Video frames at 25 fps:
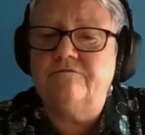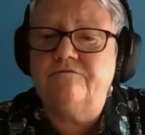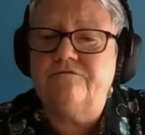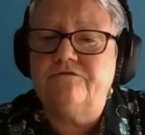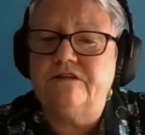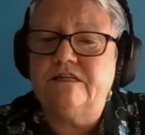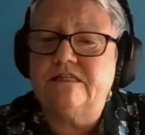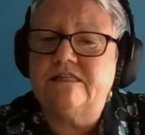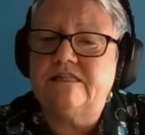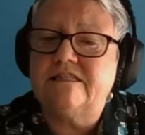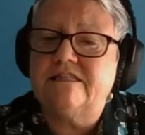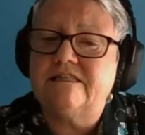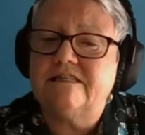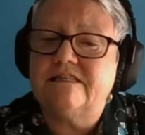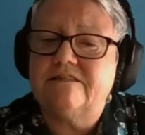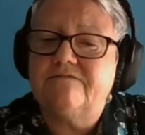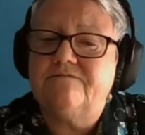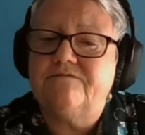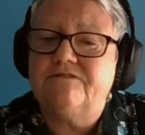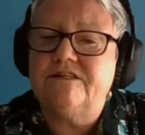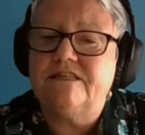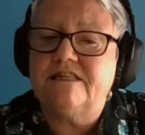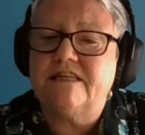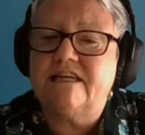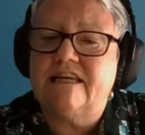
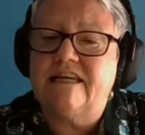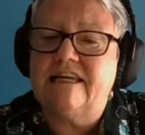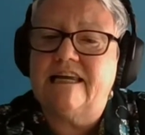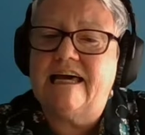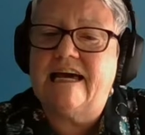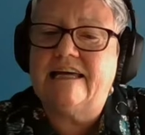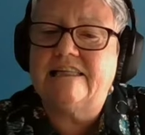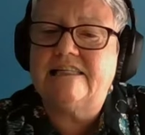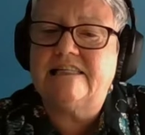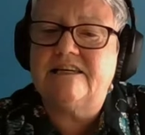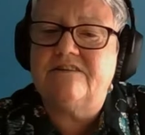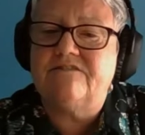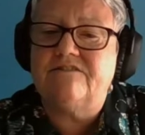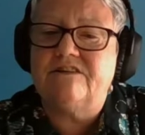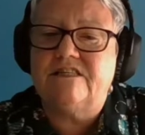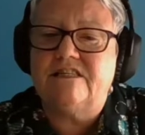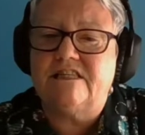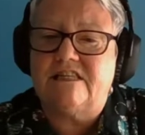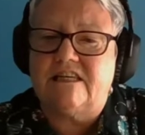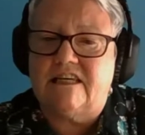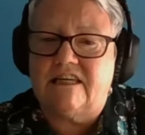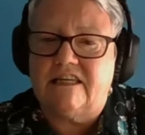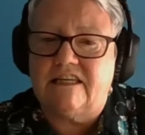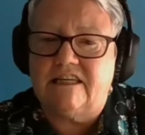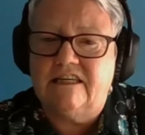physical
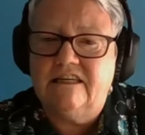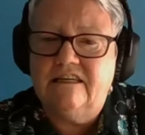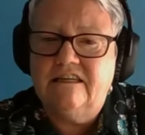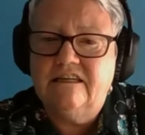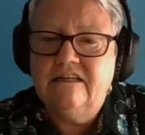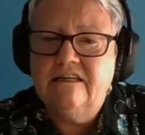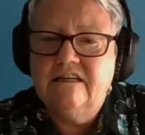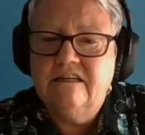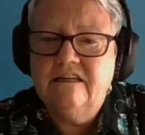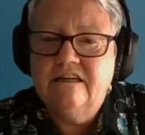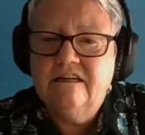activity.